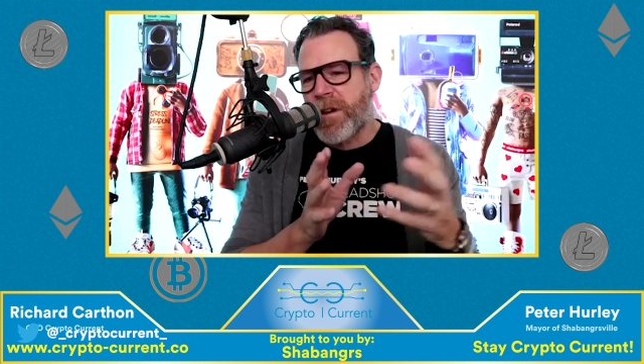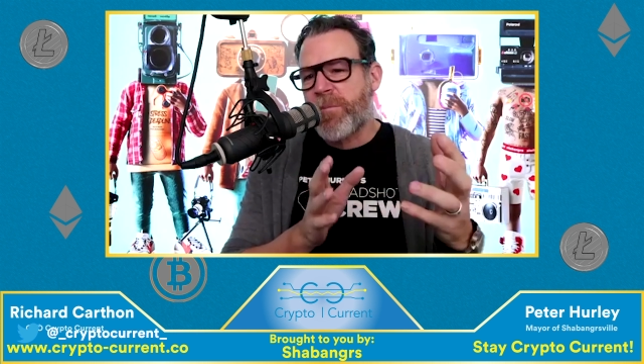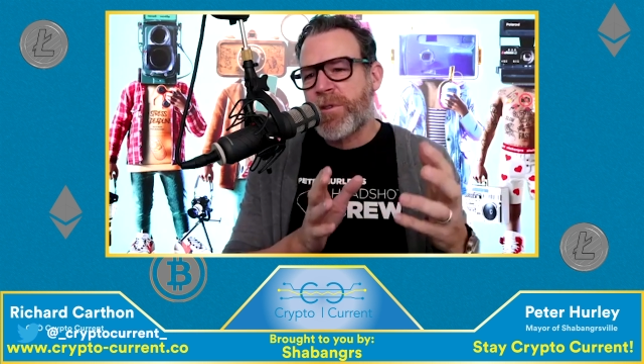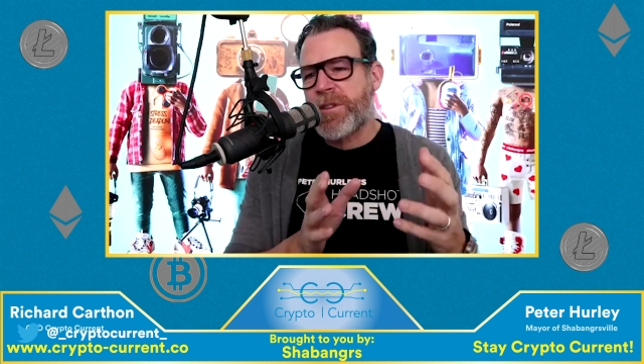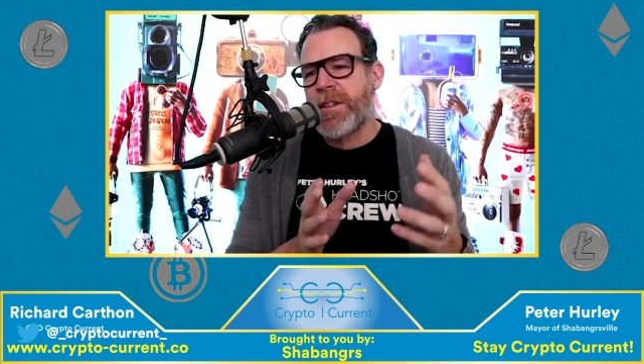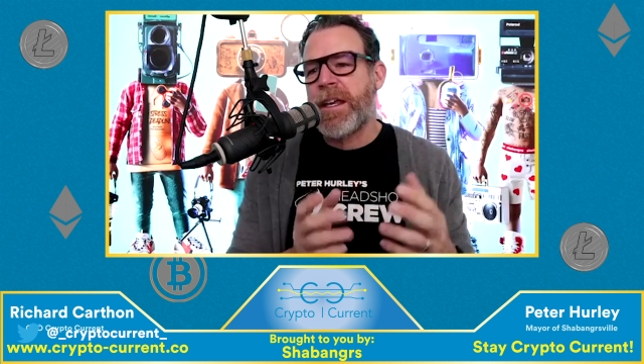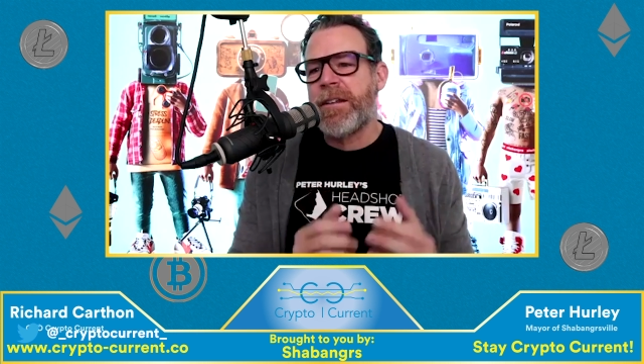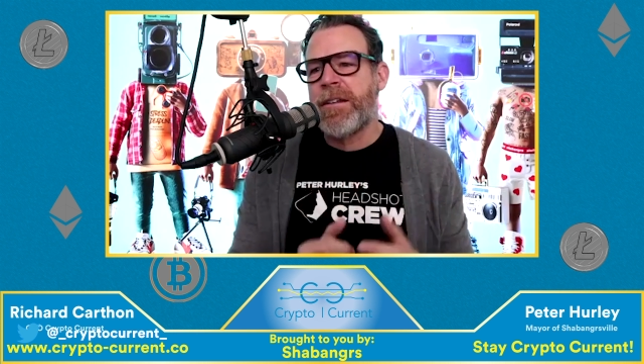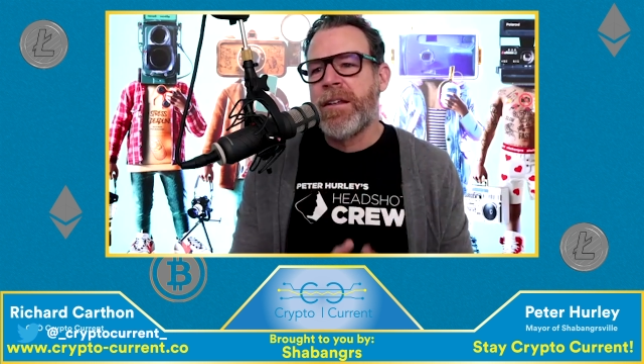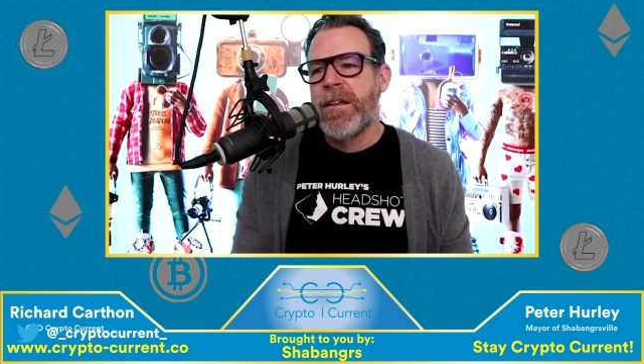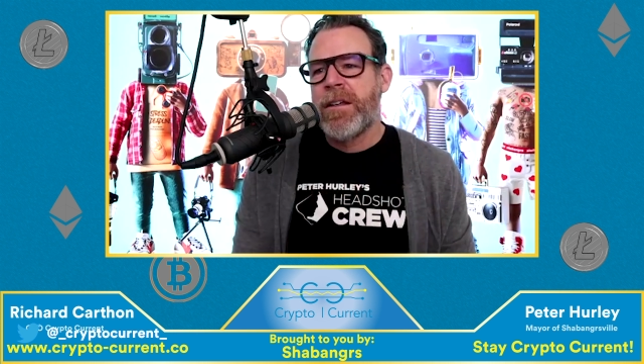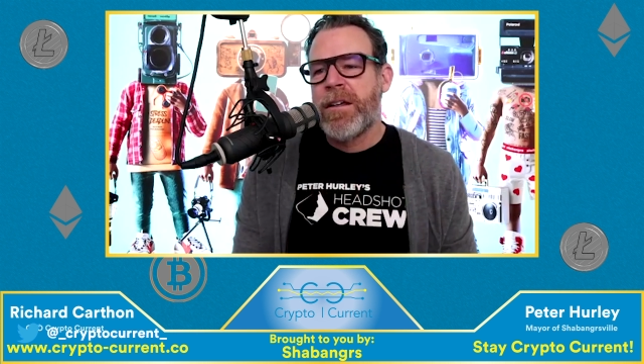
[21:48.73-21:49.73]
represent
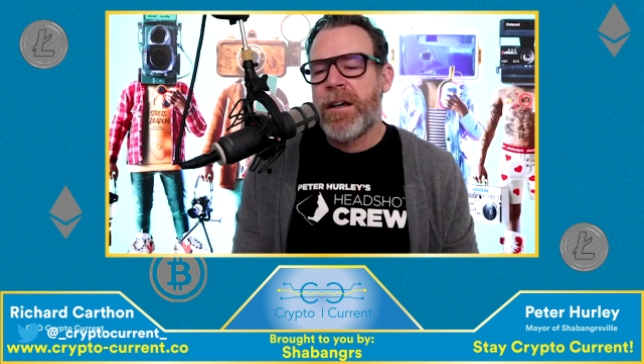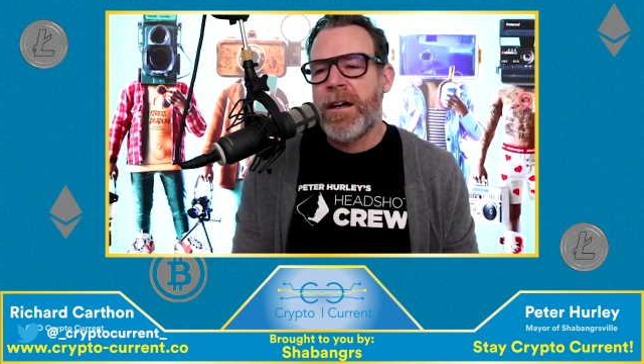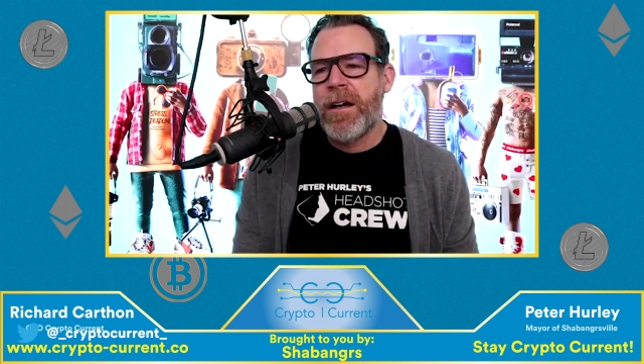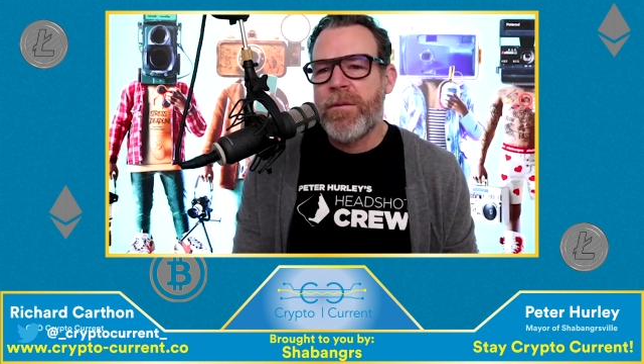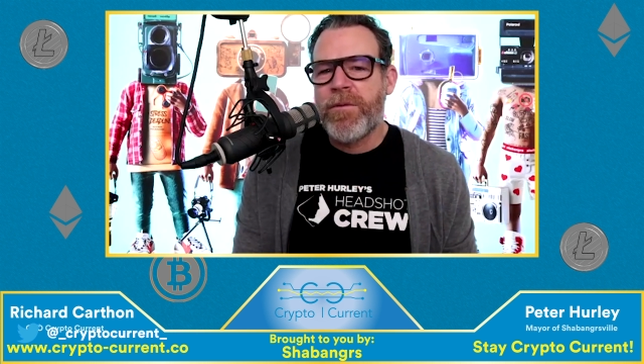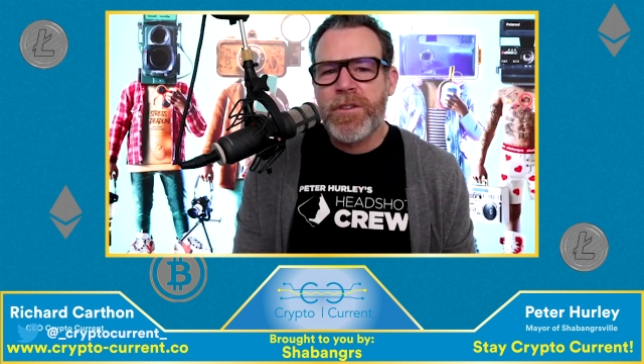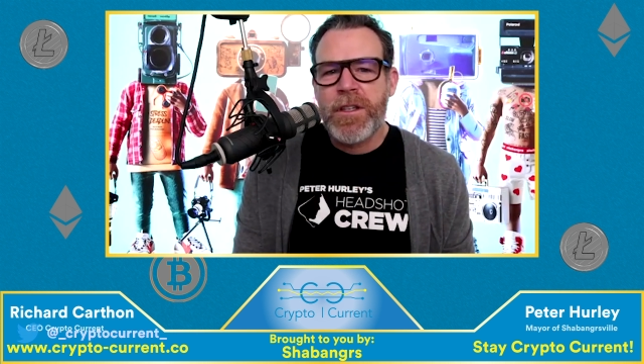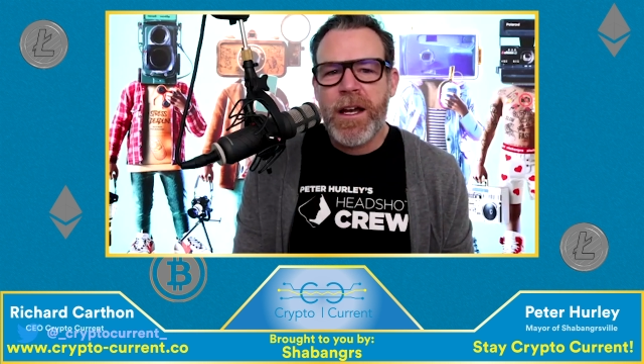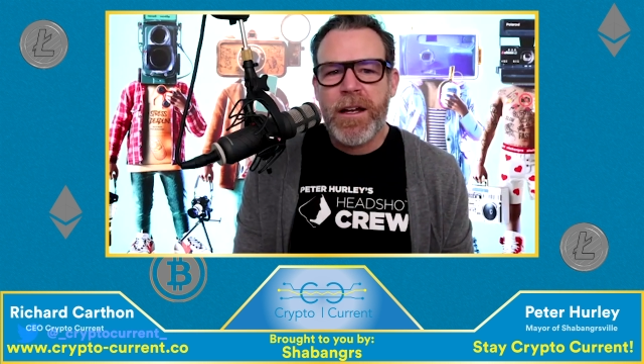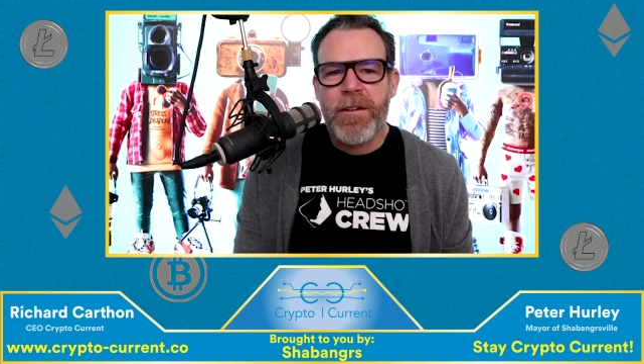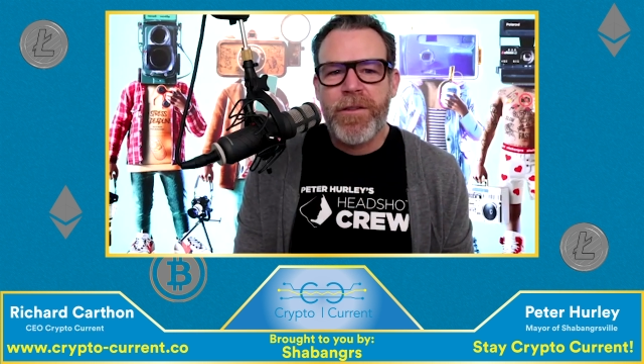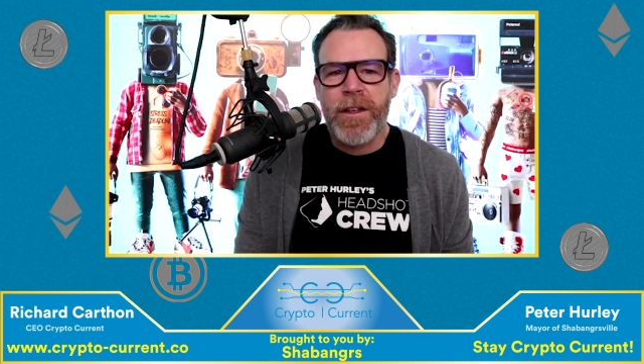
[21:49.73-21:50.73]

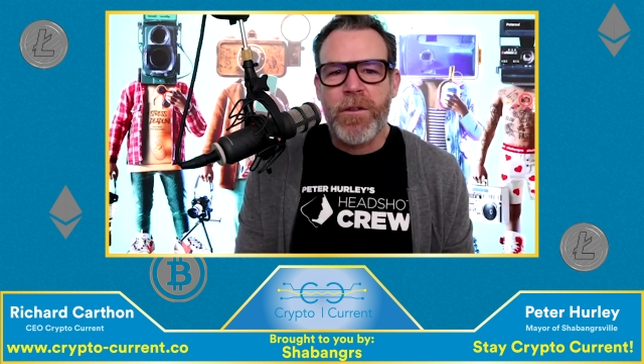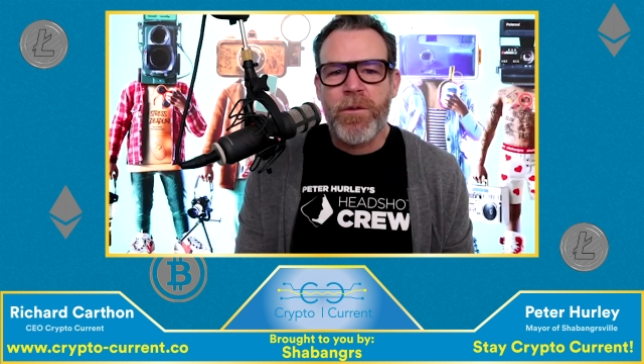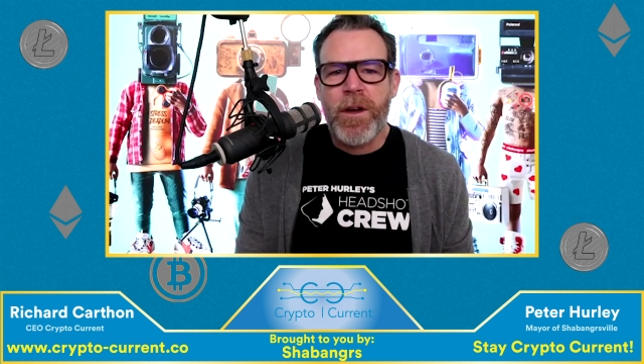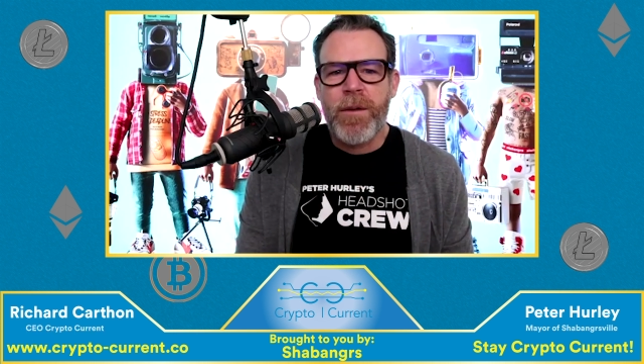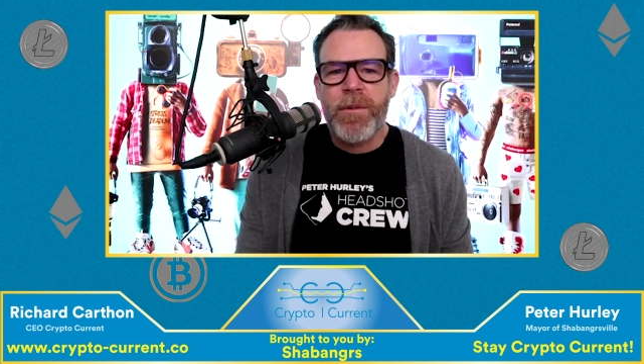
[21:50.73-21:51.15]
photography in a way.